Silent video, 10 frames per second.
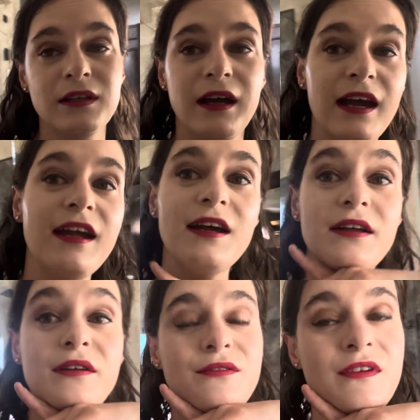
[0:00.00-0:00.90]
I
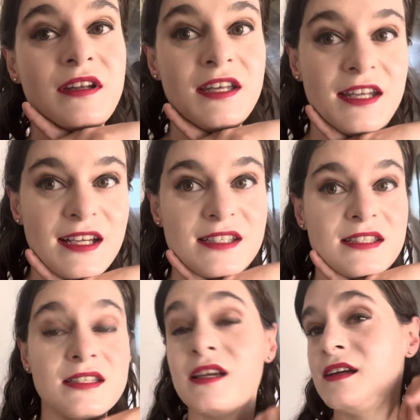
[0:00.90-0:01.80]
have
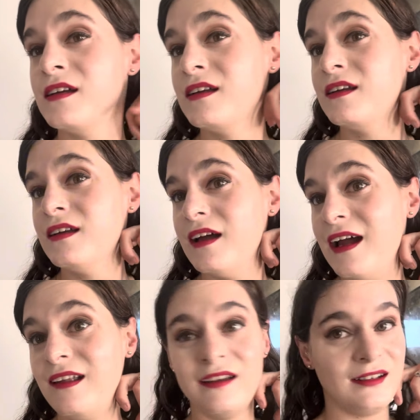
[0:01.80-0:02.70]
NYX
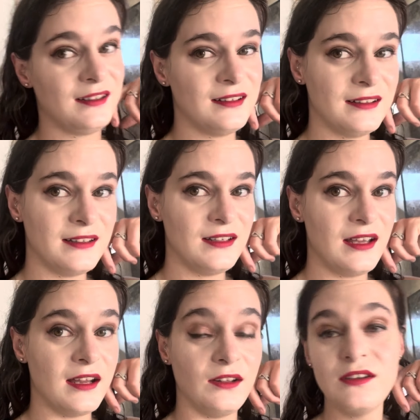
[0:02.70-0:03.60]
eyeliner on
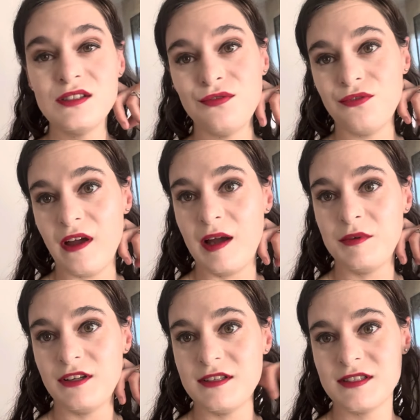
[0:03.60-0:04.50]
and it looks
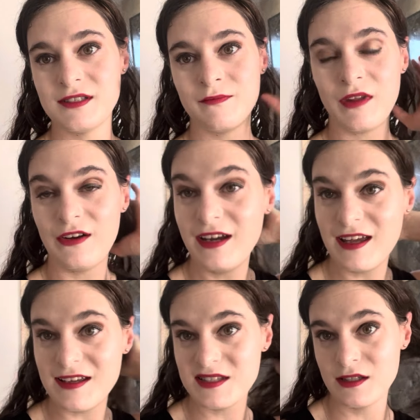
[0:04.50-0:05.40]
fabulous. All right,
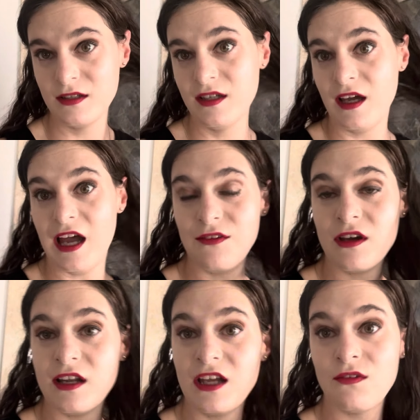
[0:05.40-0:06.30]
guys, I've got
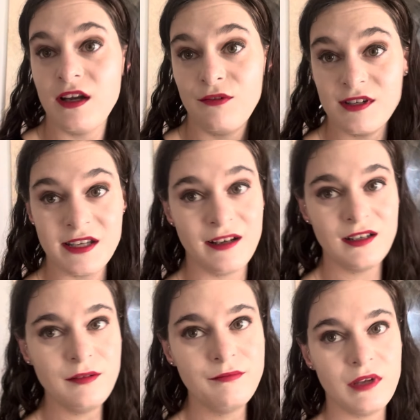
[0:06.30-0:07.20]
to get ready for
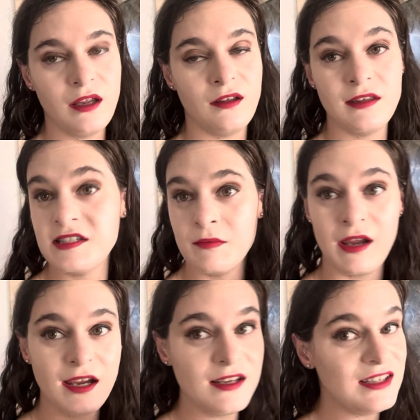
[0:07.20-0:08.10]
dinner and the
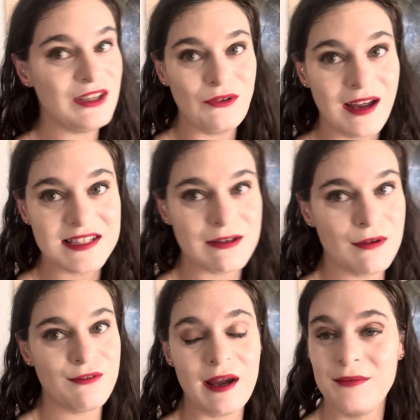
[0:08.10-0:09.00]
debate. You guys have a
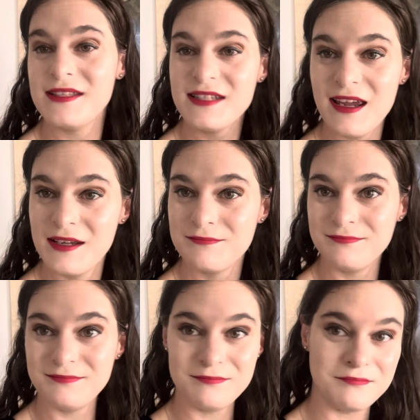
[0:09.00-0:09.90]
fabulous day.
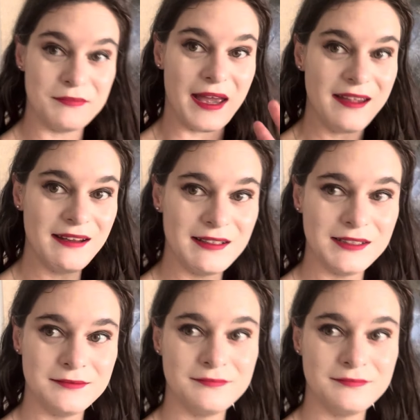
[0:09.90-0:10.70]
Bye.